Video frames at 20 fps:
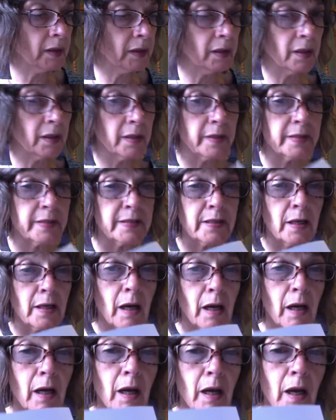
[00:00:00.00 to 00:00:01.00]
It's
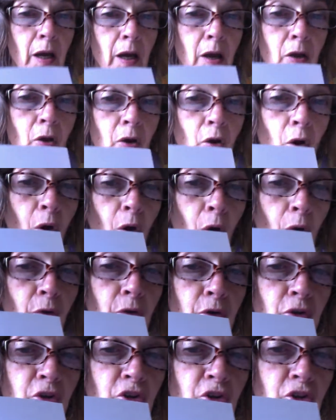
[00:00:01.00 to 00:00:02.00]
a
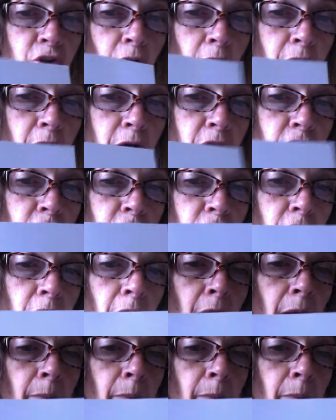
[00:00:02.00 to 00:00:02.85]
conjunction.